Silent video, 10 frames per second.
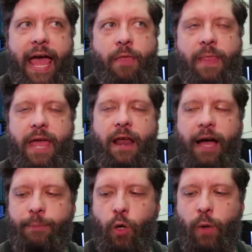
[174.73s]
And then
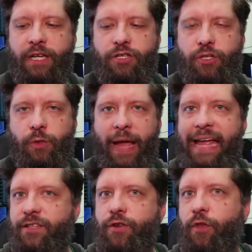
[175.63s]
I'm going to
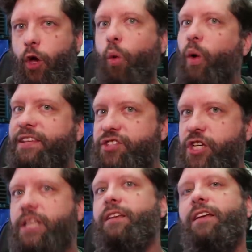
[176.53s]
answer the
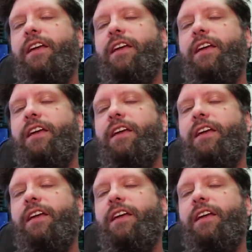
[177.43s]
question